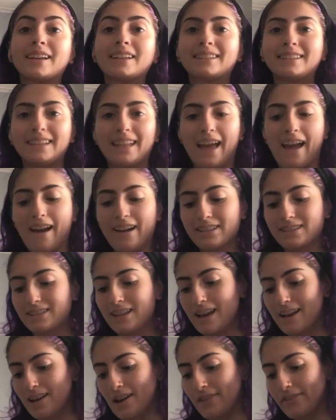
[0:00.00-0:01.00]
Next,
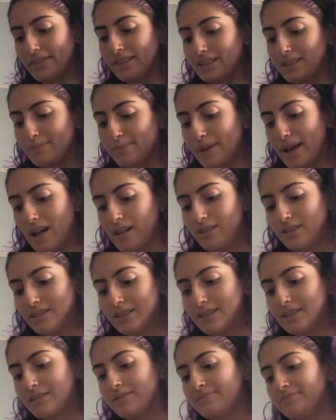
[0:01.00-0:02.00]
I got this
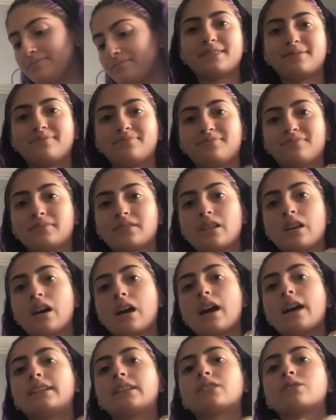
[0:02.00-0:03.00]
belt,
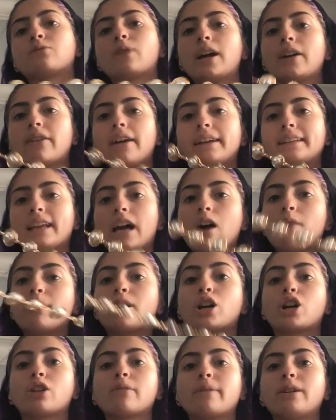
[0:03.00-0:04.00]
and it's white right now, but
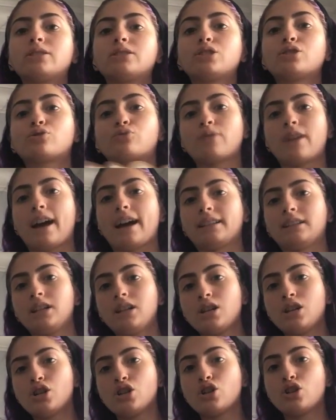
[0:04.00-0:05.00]
her belt is red.
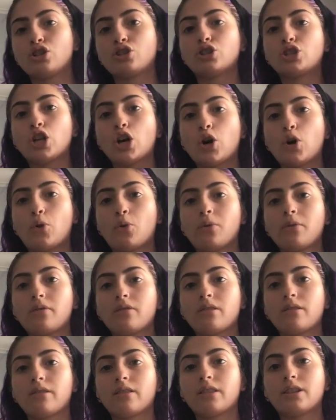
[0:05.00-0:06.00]
So
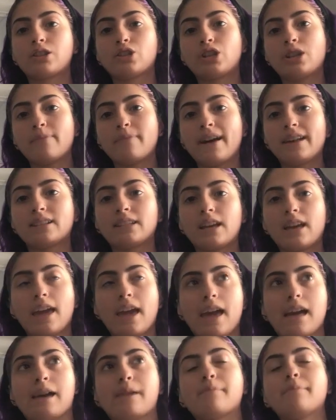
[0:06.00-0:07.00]
the cheap ass I
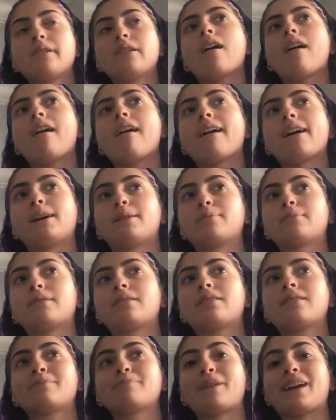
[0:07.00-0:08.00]
am,
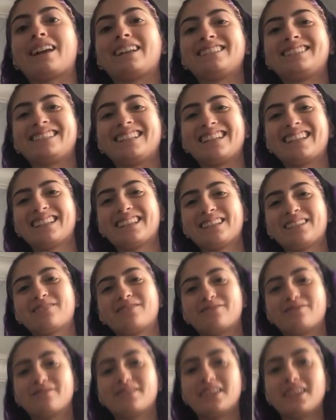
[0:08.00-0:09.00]
I'm painting the
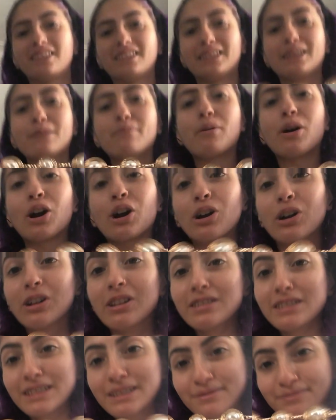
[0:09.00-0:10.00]
little
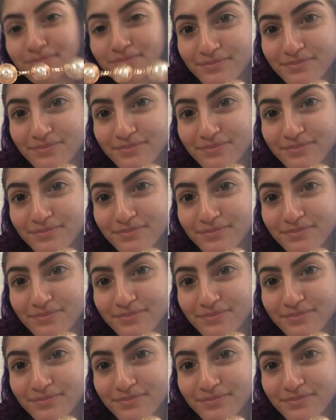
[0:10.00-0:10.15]
pearls.